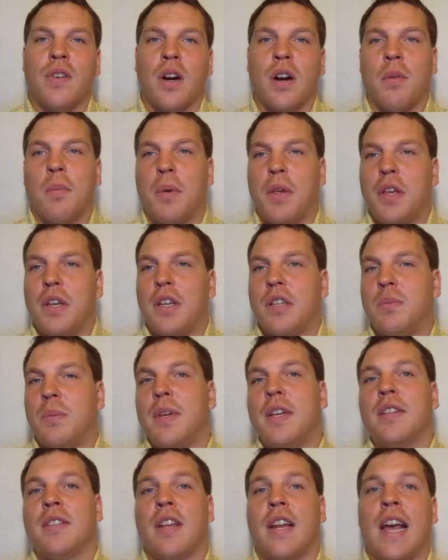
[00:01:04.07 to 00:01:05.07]
of our abilities
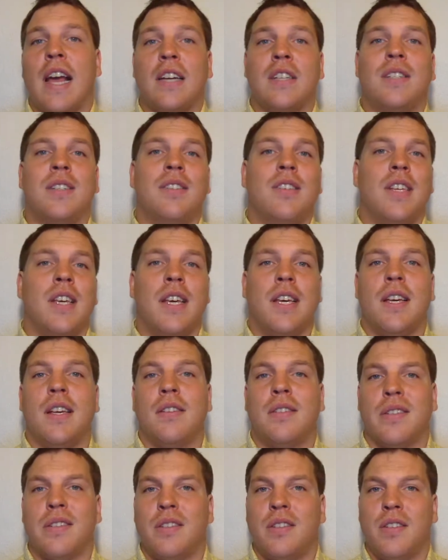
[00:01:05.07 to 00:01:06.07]
because it actually
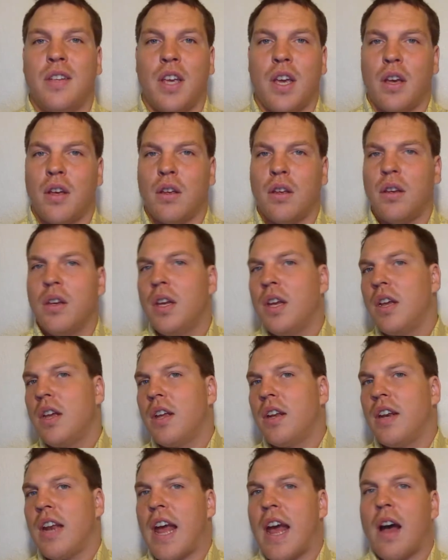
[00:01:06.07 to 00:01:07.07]
is a skill.
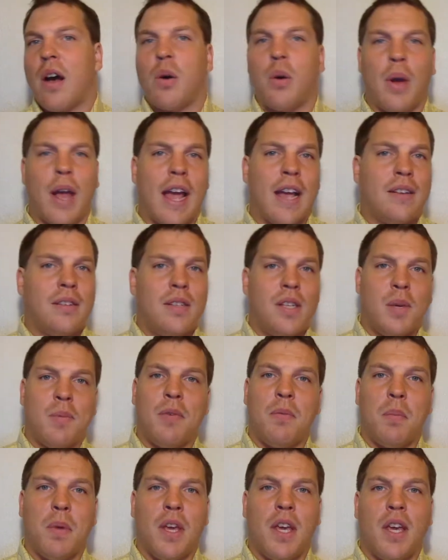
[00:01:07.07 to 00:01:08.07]
Now, as
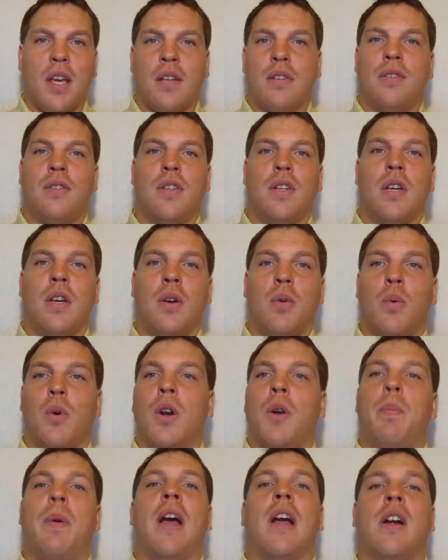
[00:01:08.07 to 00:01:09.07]
human beings,
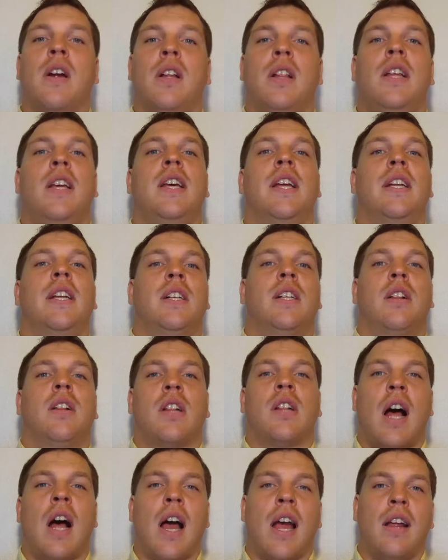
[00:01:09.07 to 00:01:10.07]
we're apparently
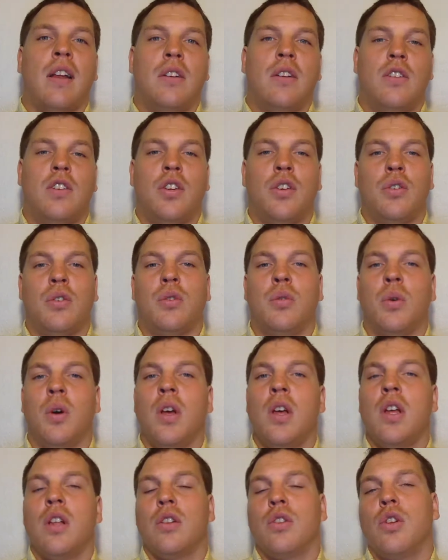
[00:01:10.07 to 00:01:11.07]
inclined to
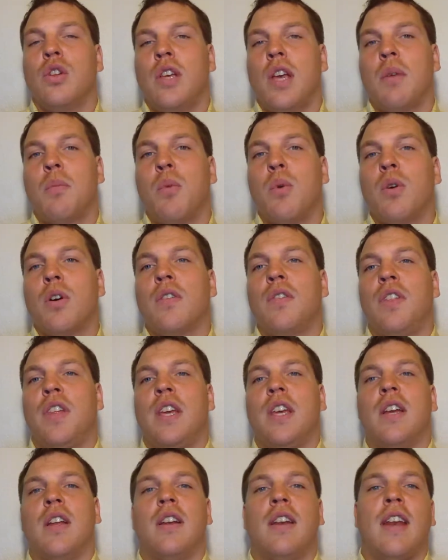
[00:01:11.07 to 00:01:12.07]
look at more of
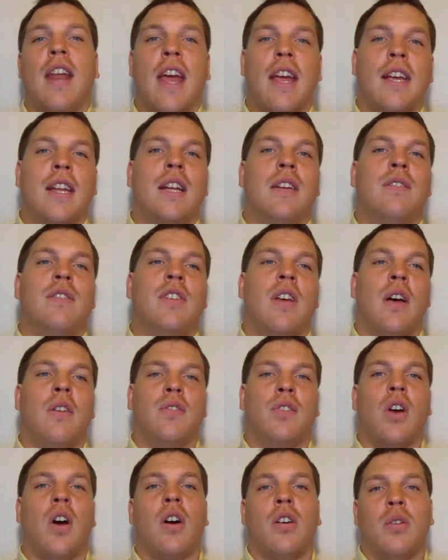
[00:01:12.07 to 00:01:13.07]
the negative
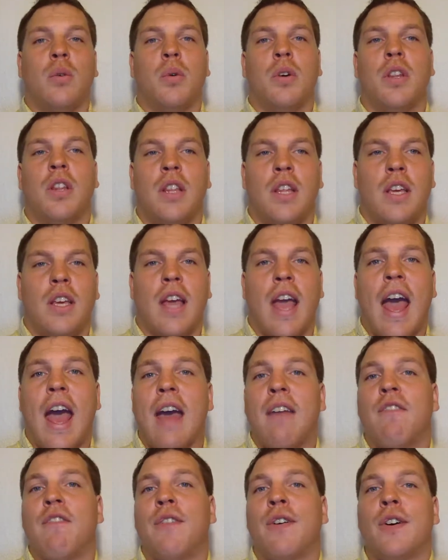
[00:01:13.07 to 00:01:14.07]
self-talk or the
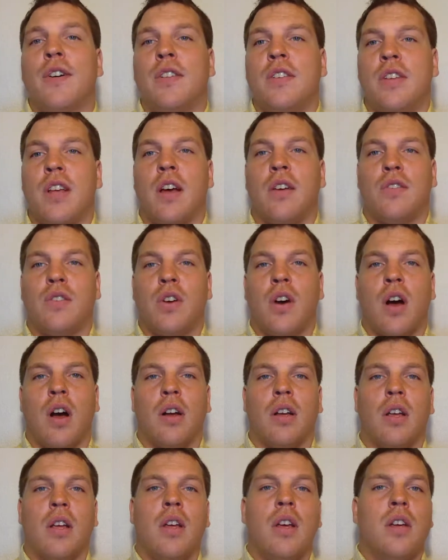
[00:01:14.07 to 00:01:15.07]
adverse
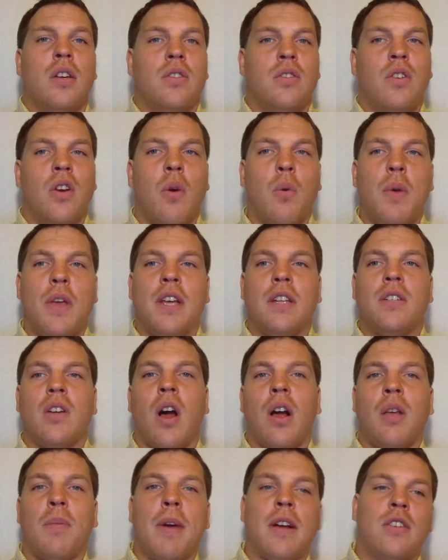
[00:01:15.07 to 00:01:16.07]
self-talk. So we can
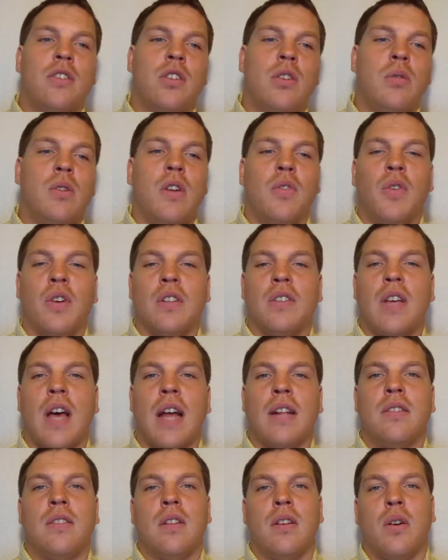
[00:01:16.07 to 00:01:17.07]
talk about two different
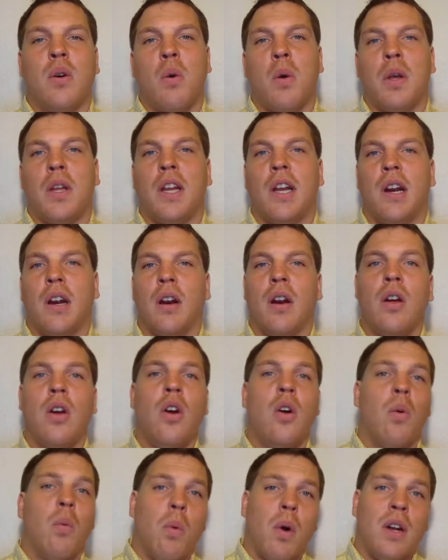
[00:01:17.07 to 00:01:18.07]
sides of the coin here.
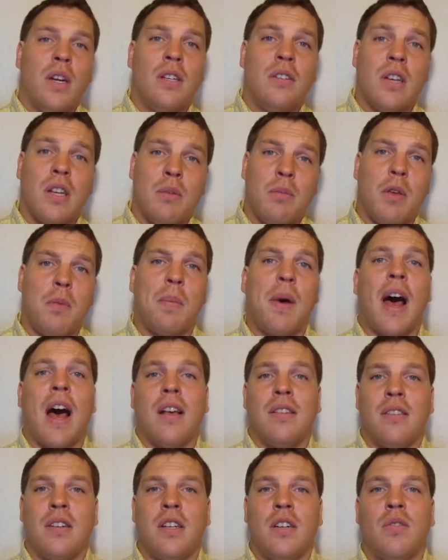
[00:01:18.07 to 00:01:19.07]
One is going to be
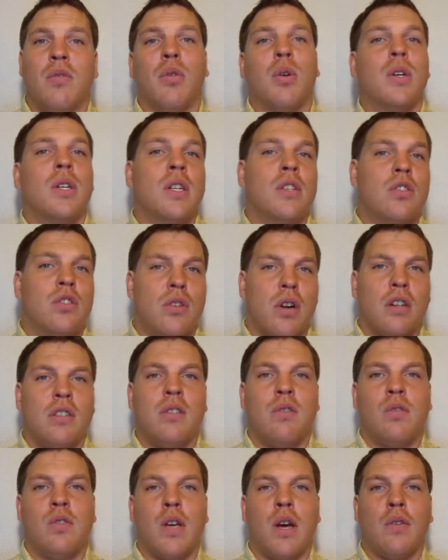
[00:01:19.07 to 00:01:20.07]
positive or
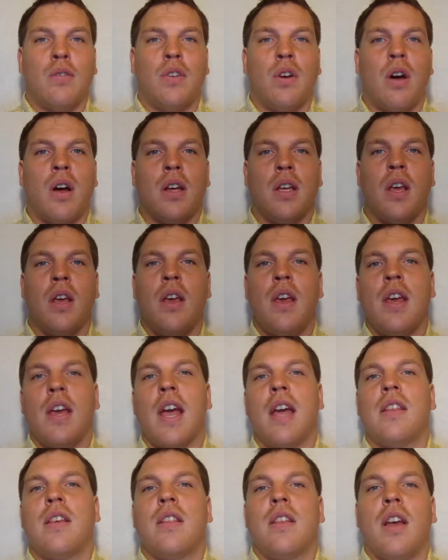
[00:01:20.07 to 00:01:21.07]
constructive self-talk,
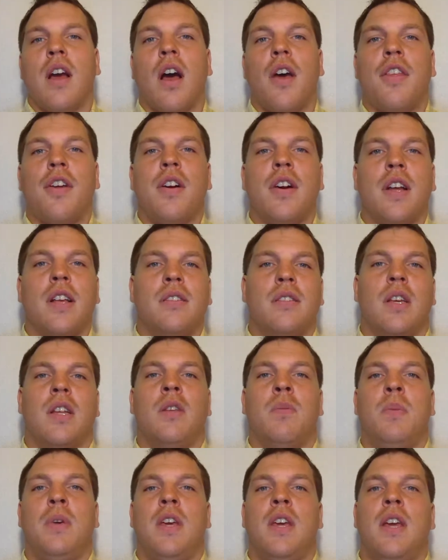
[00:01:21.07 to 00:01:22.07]
and then the other is
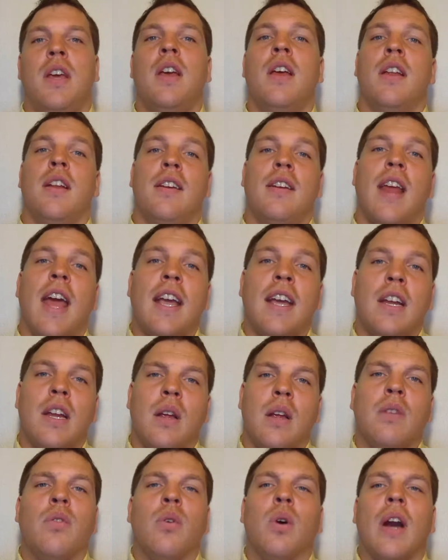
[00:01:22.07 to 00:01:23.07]
going to be
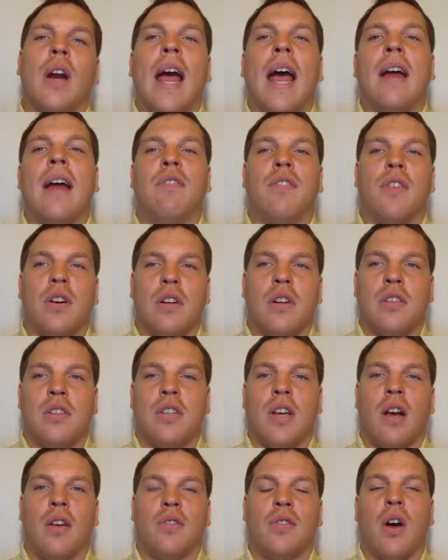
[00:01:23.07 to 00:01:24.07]
negative or adverse
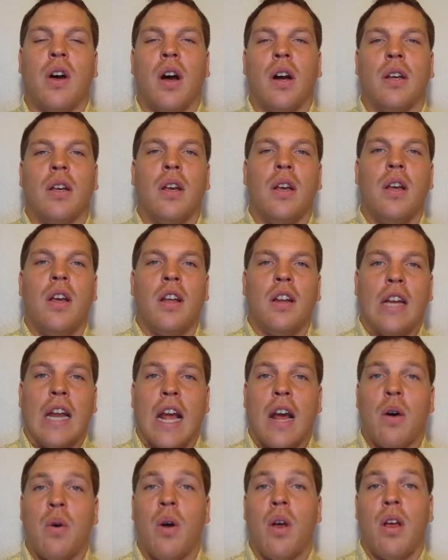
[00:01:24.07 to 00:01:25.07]
self-talk.
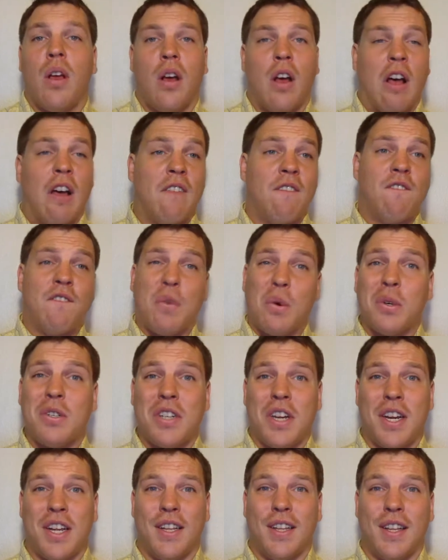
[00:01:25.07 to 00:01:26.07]
Now,
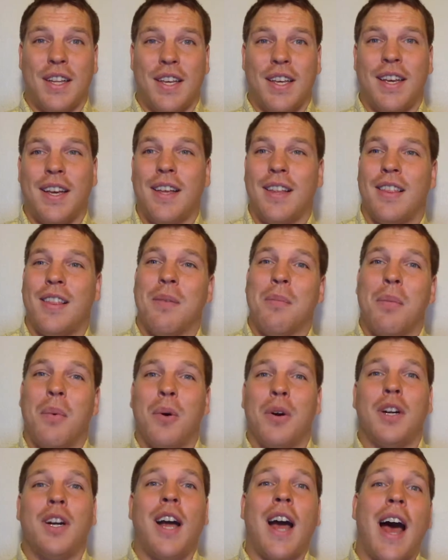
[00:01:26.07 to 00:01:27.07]
unfortunately, the
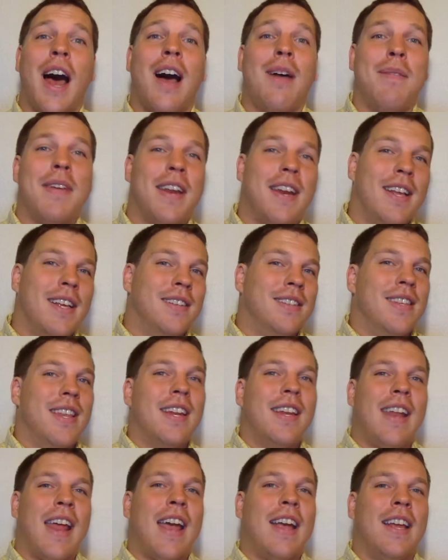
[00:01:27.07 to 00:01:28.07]
more common is the
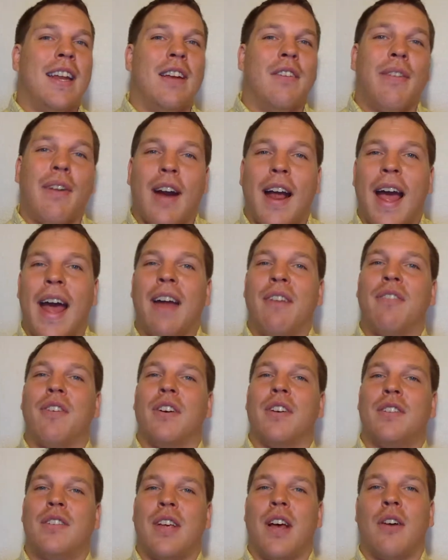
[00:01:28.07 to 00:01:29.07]
negative or
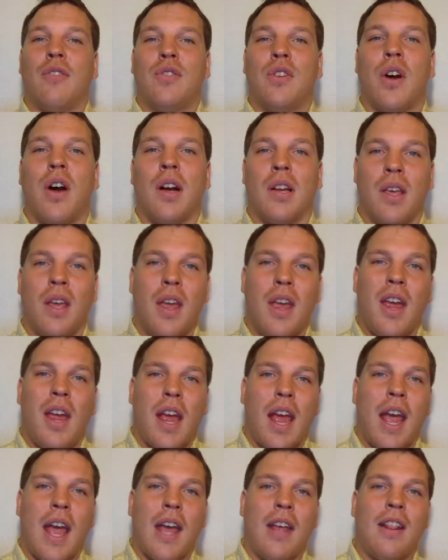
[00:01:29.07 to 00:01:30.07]
adverse self-talk,
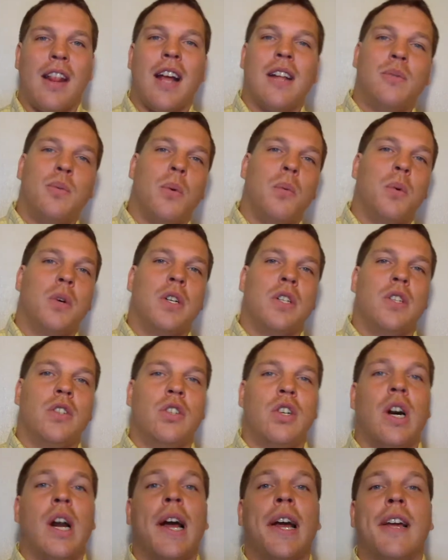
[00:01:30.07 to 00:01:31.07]
and that's what we're going
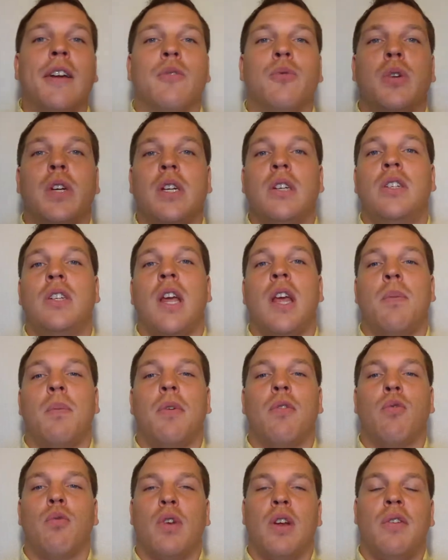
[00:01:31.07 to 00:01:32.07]
to try and reshape
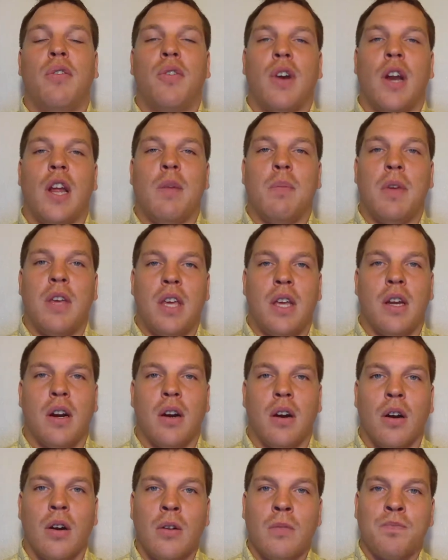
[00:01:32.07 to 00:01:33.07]
and reframe
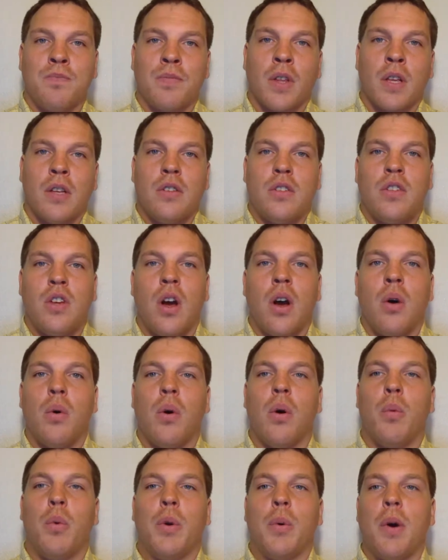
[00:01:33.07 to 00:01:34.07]
here.
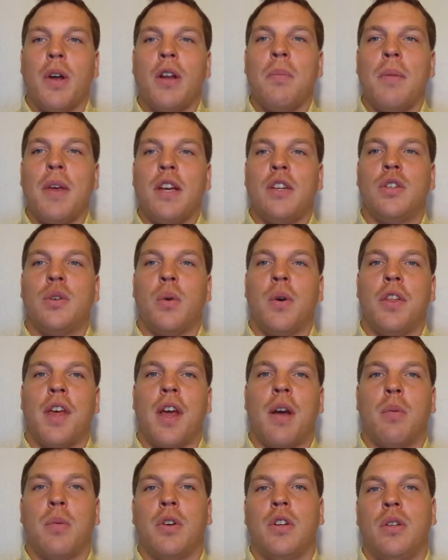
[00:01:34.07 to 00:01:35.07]
So we want to make sure
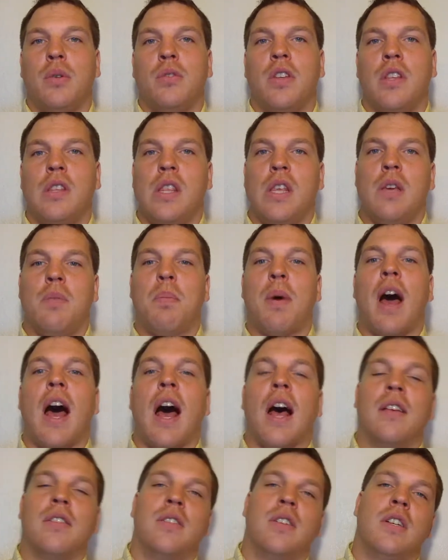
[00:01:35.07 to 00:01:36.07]
that we're using the
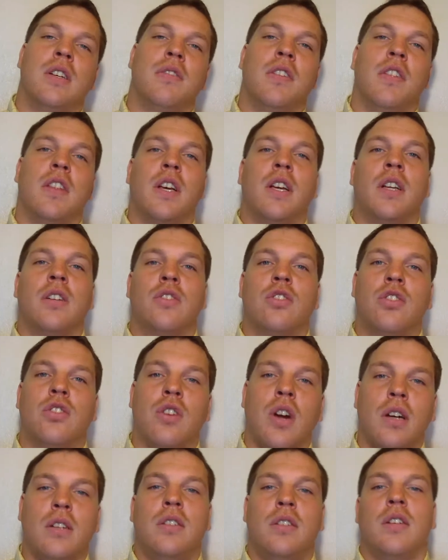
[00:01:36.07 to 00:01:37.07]
positive and the
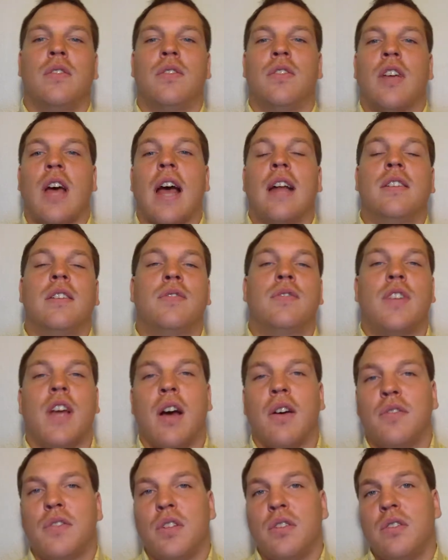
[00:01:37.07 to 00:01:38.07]
constructive sides of
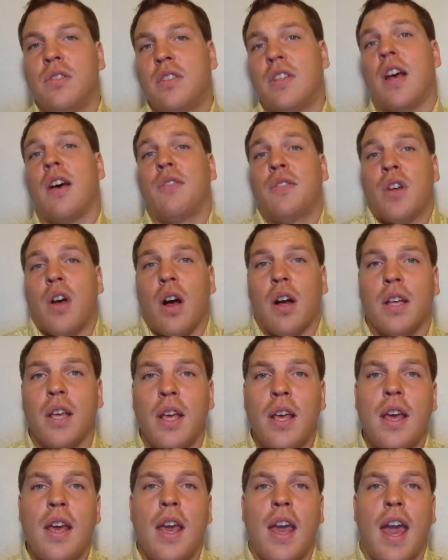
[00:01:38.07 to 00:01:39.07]
self-talk,
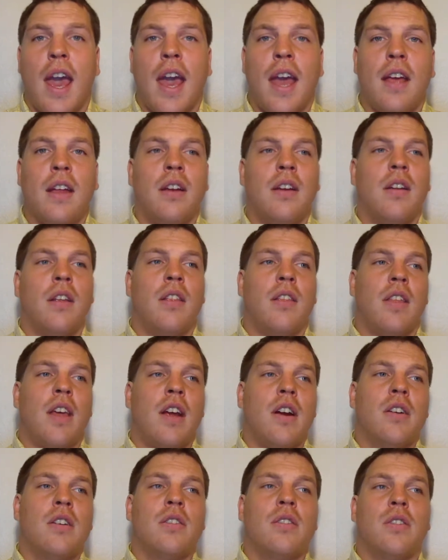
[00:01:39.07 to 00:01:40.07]
and
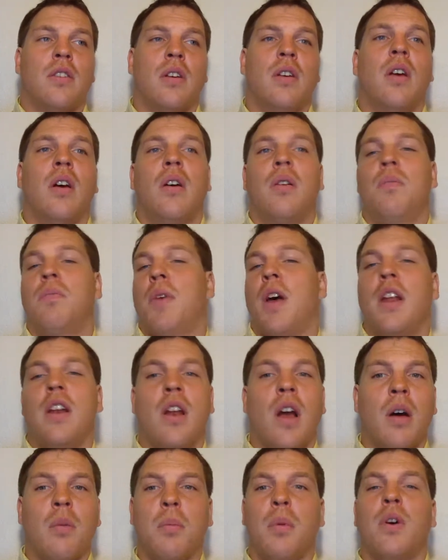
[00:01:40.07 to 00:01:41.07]
there's a
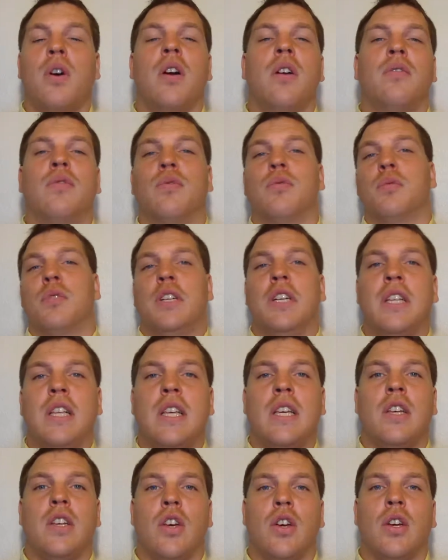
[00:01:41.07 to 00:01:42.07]
number of
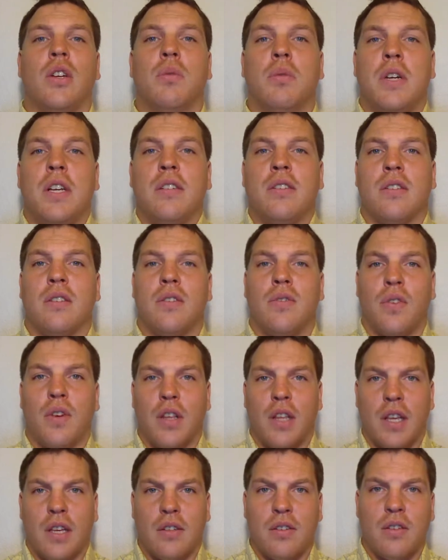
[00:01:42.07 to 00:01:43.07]
really good reasons
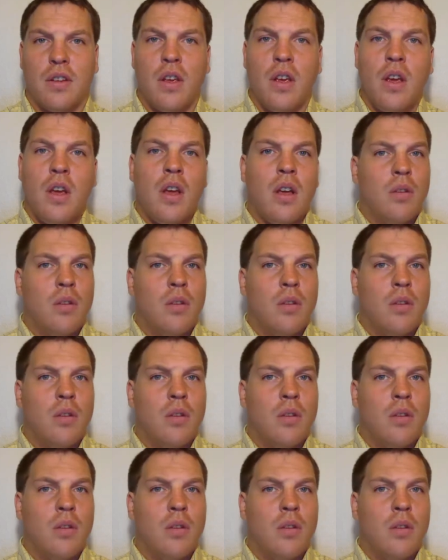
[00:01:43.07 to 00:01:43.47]
for this.